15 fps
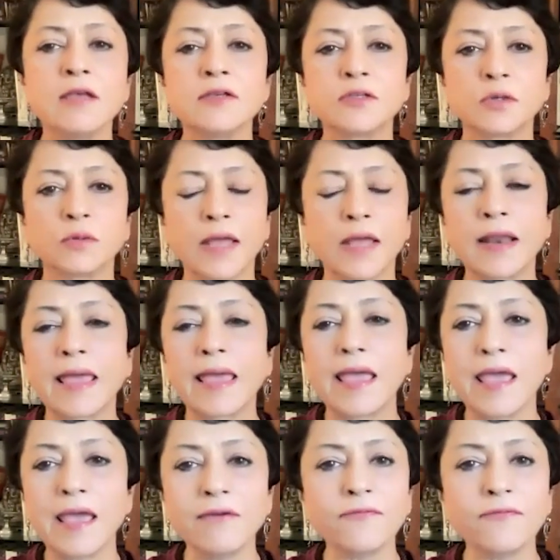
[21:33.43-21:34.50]
so that
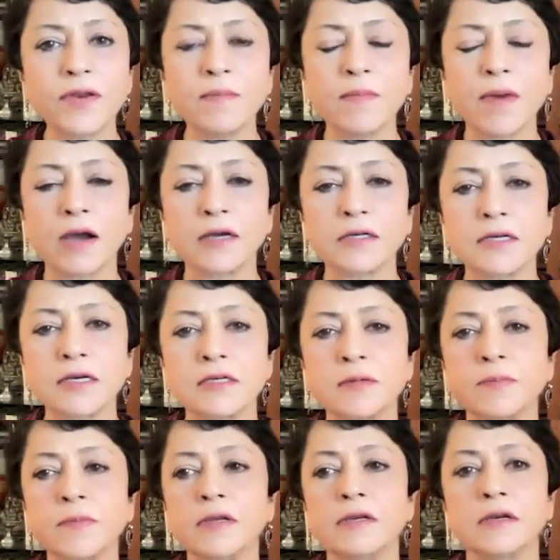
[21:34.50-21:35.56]
every market
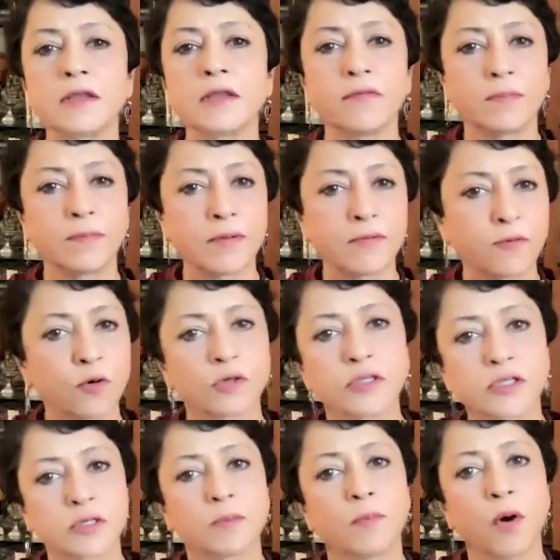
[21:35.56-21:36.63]
intermediary will be
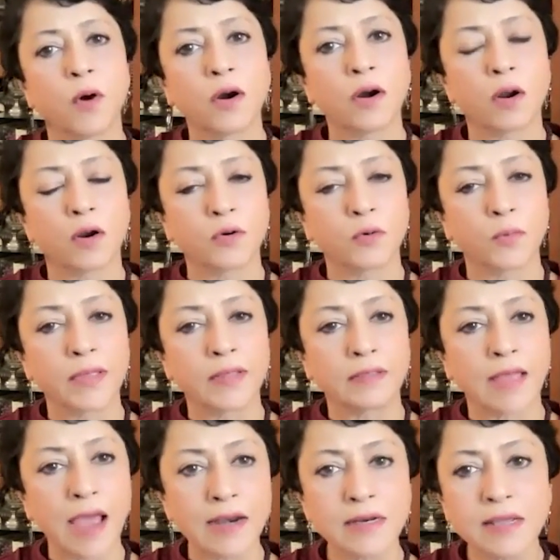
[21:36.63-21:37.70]
focused more on doing
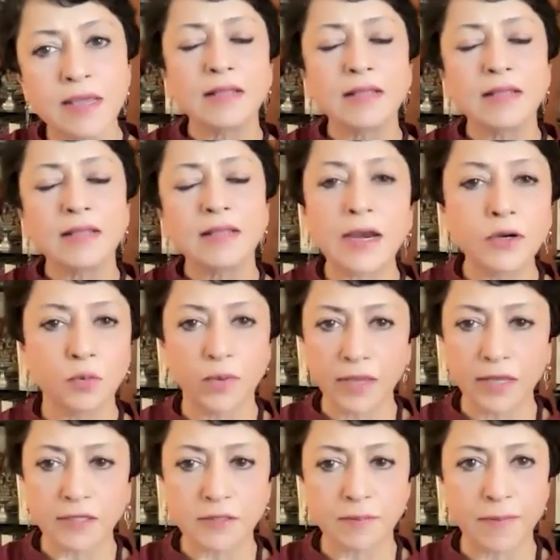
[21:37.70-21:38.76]
that than
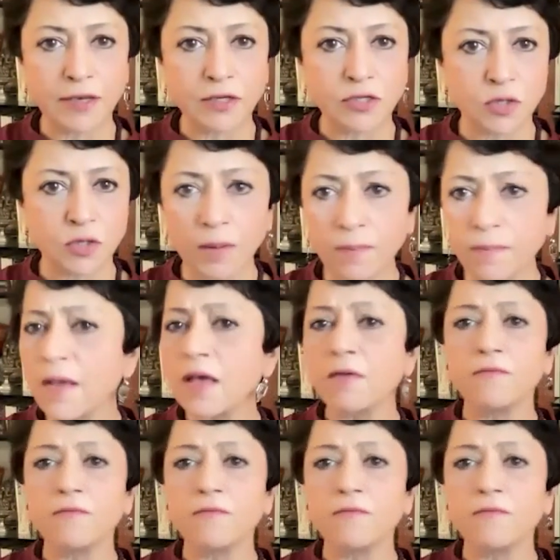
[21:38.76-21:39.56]
doing its main job,